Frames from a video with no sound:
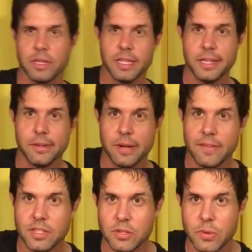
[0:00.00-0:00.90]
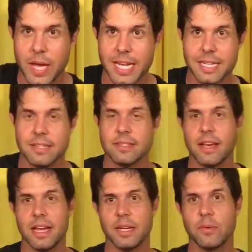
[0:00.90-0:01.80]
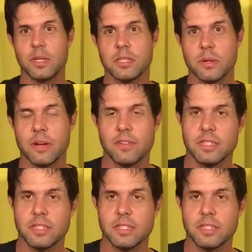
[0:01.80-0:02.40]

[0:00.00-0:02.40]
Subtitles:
and then you don't have to do any deciding whatsoever.